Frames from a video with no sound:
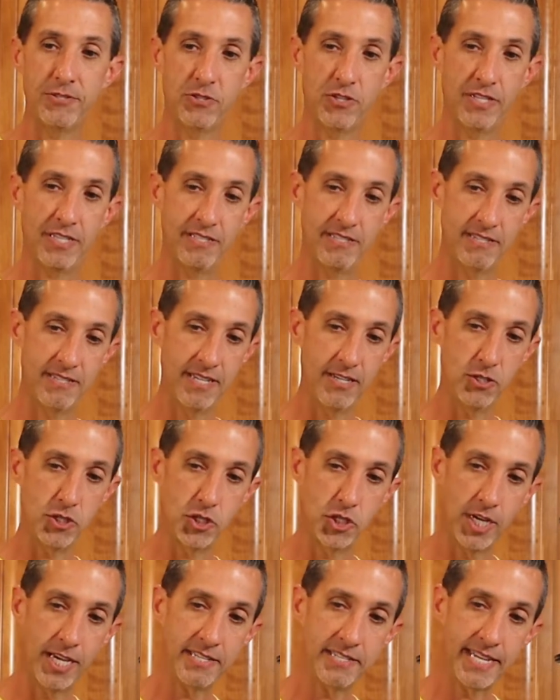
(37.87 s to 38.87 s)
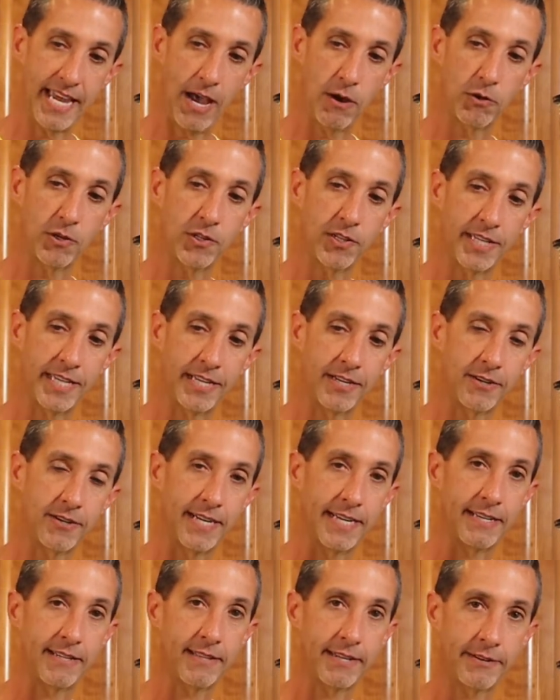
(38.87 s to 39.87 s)
So you can see just how clear
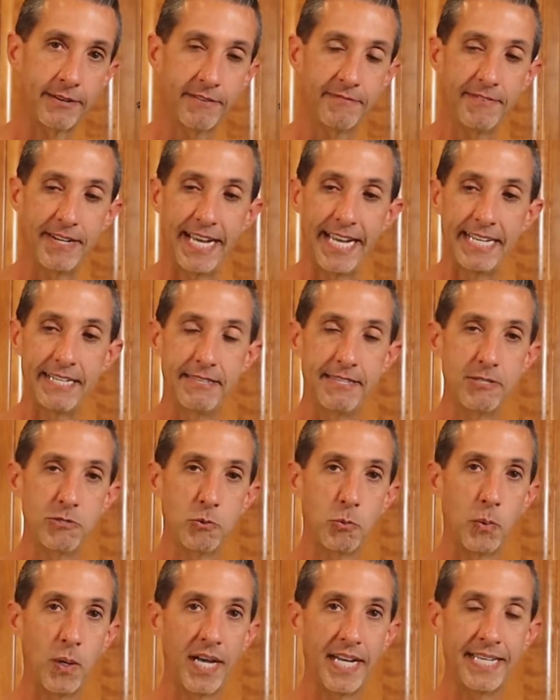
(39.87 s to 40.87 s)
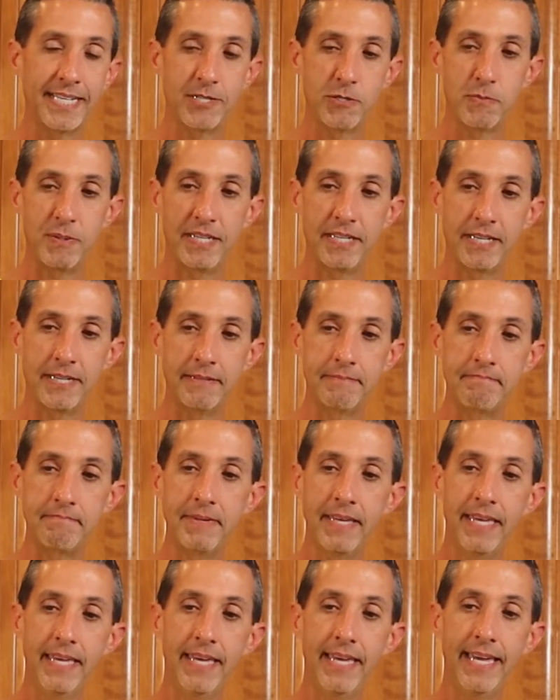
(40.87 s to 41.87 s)
and clarified this wine has become.